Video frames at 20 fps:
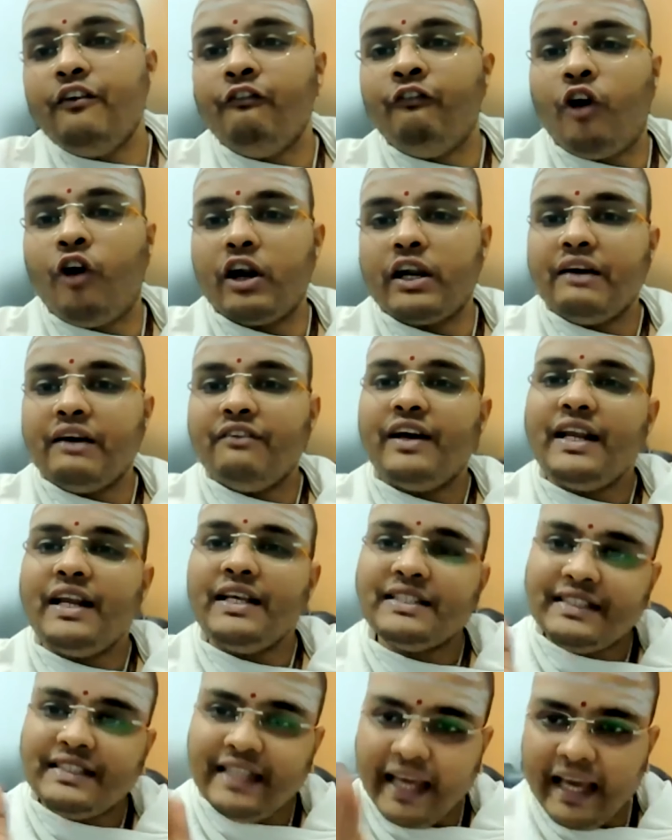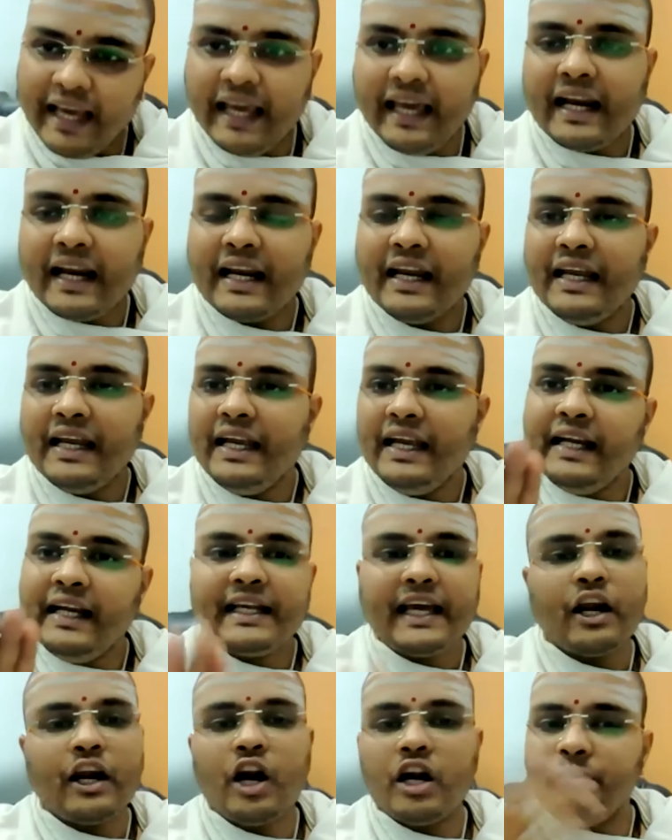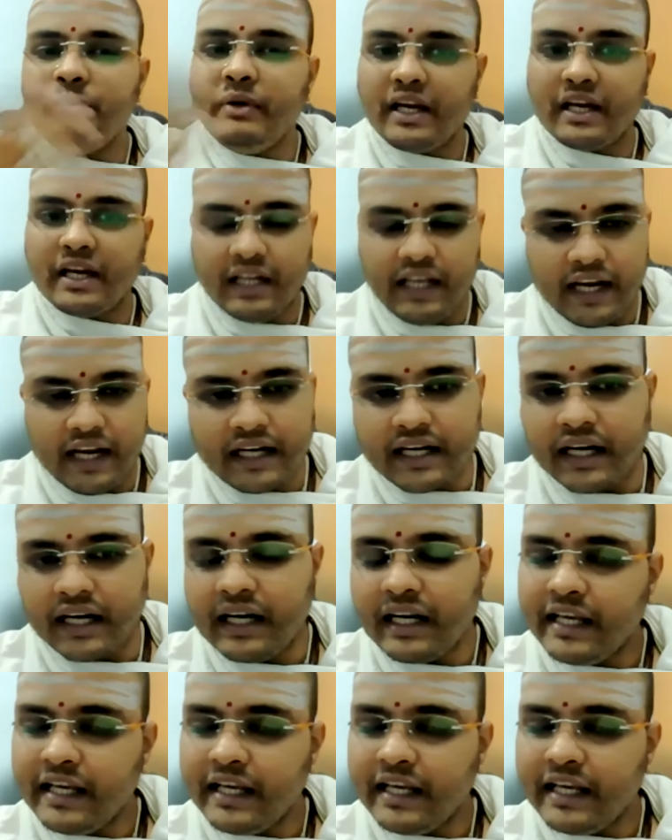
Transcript: Whatever is there, it cannot be created,